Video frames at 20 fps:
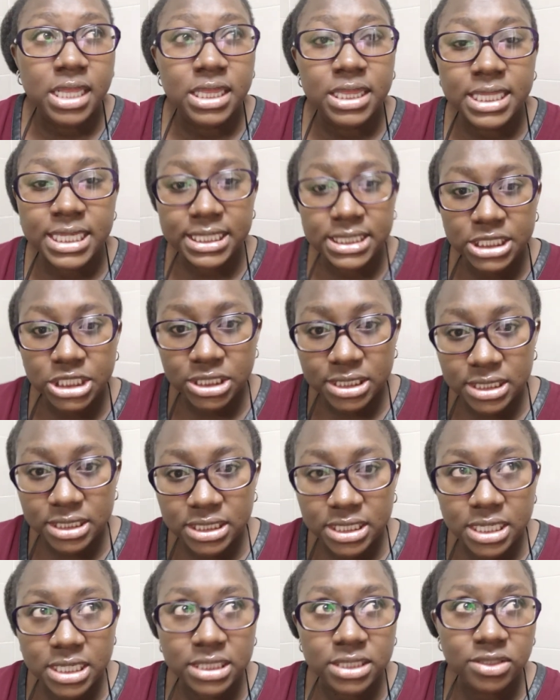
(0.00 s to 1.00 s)
this
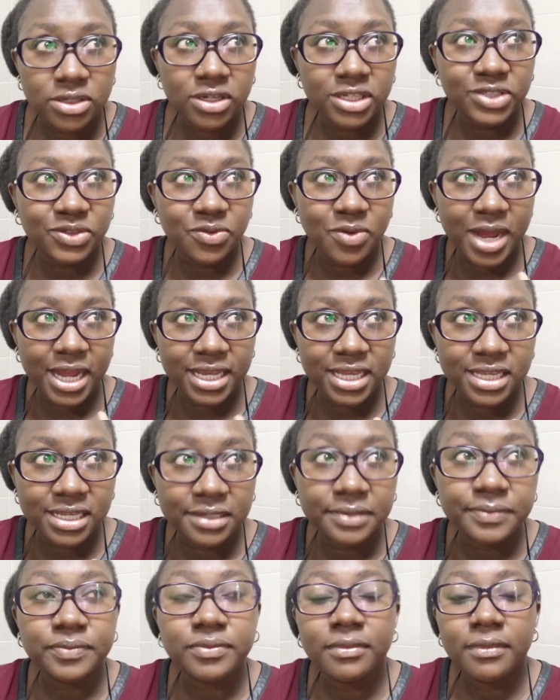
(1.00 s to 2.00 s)
shit is not
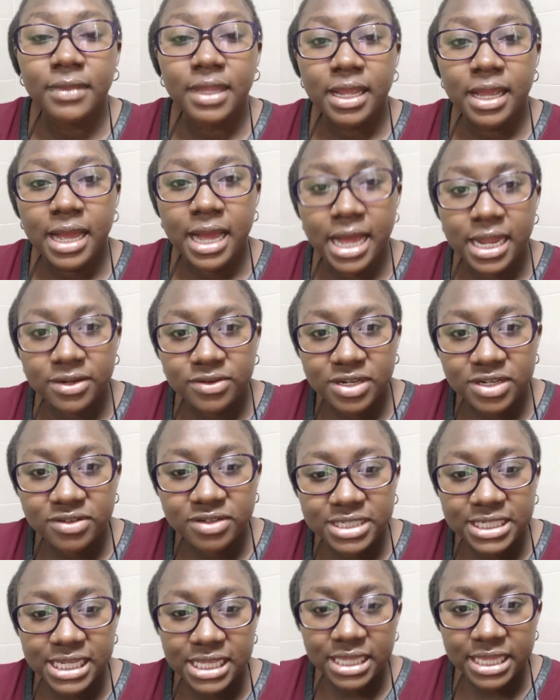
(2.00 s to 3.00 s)
working. And when
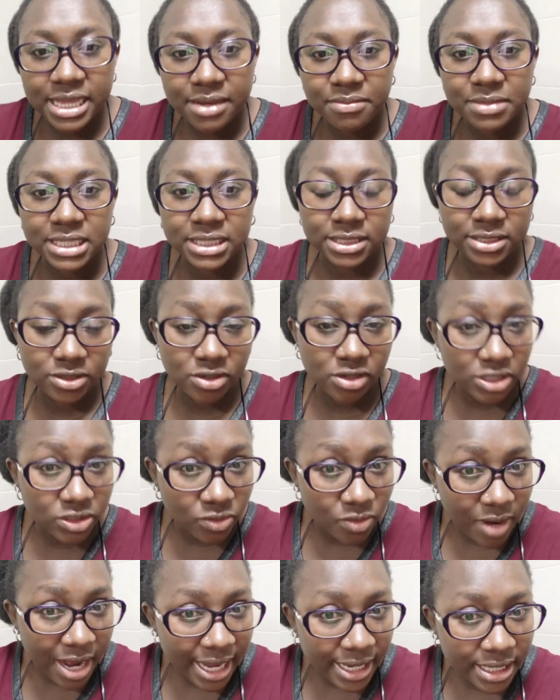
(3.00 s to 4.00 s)
you tell them it's
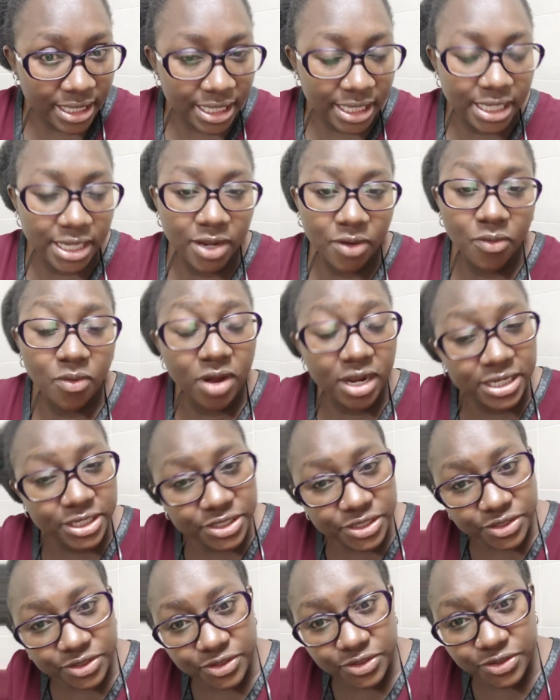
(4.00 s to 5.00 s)
not working,
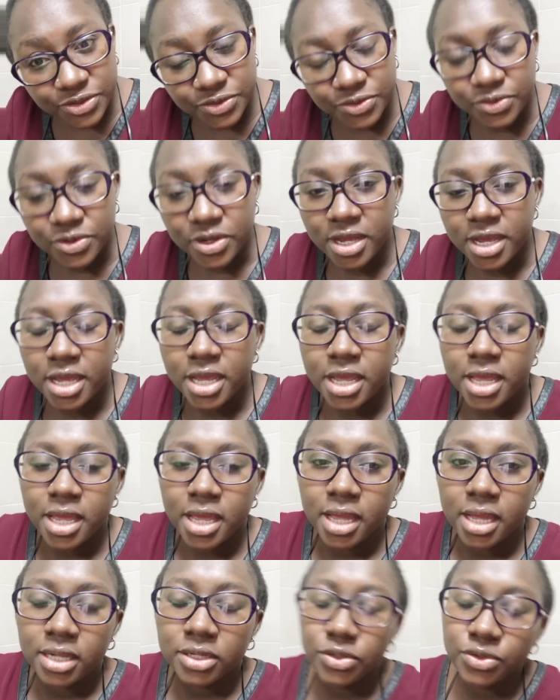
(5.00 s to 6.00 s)
what do?
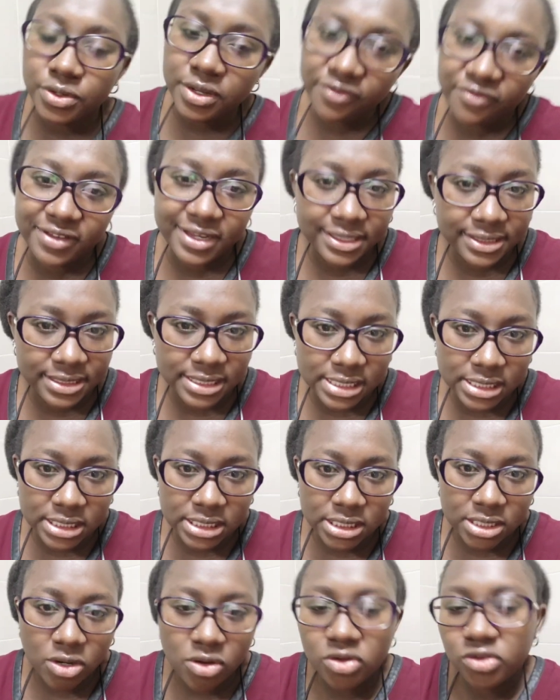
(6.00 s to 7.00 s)
Do we fix
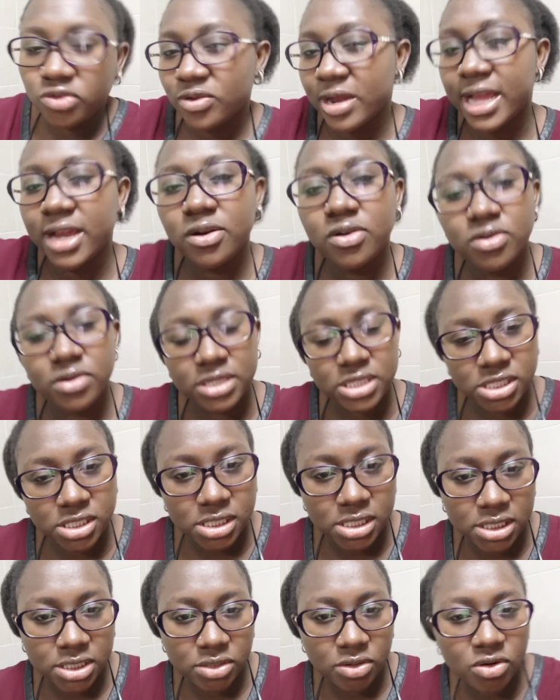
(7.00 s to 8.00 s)
it? Or do I go
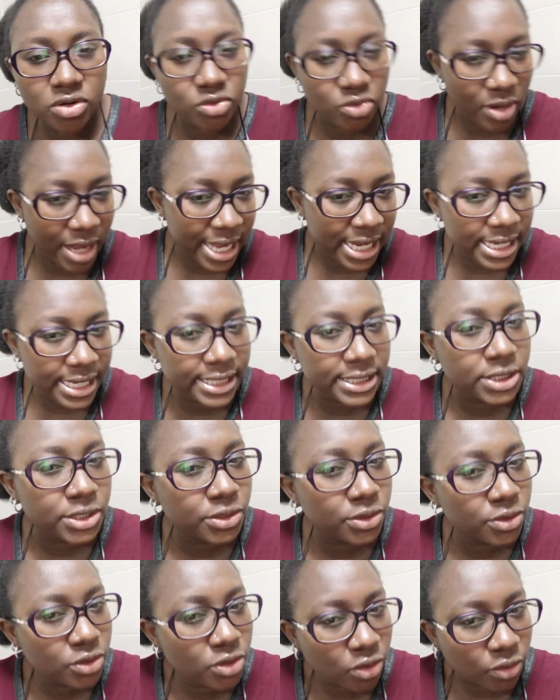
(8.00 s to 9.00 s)
cheat? Or do I let
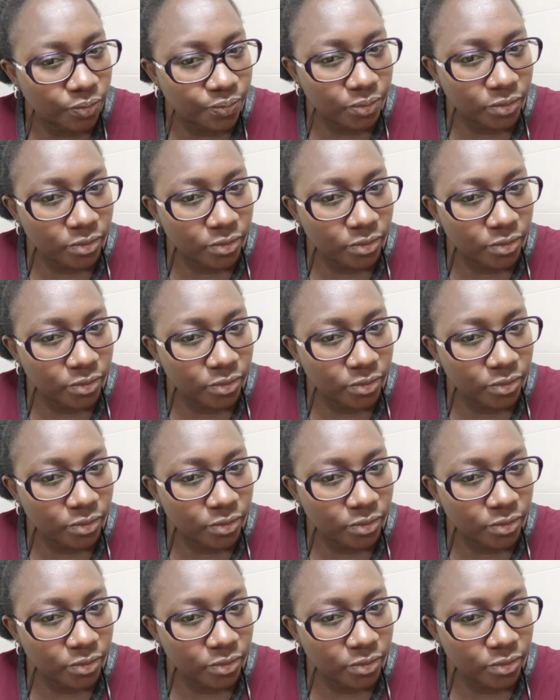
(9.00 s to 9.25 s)
you go?